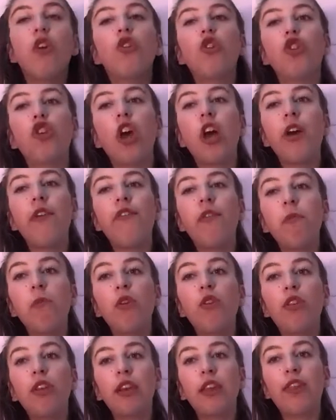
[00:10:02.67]
So for
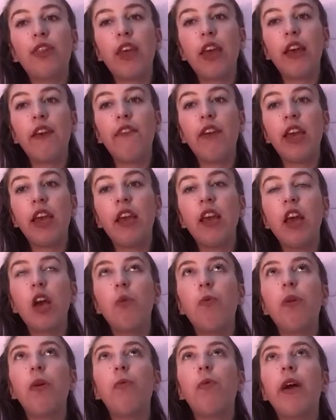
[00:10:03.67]
music theory,
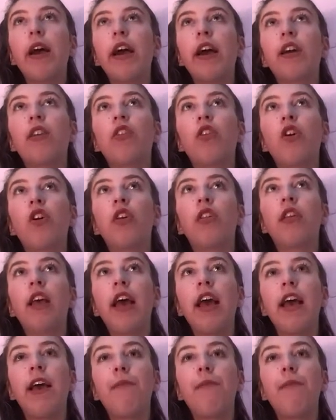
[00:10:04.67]
we worked on